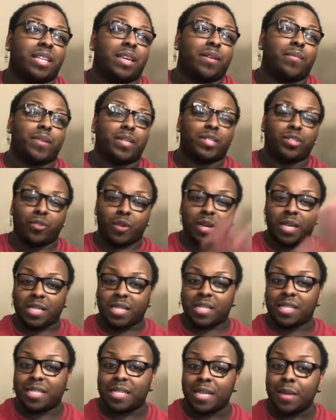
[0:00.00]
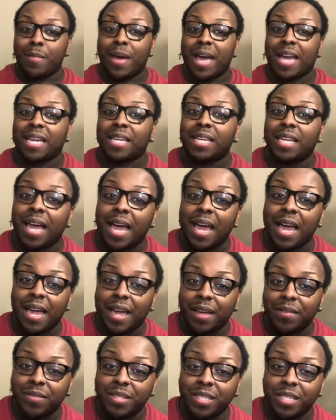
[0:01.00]
then retreats and sit back and
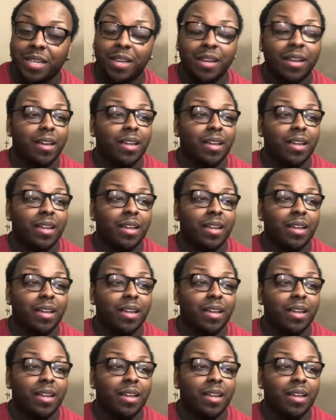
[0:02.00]
laughs.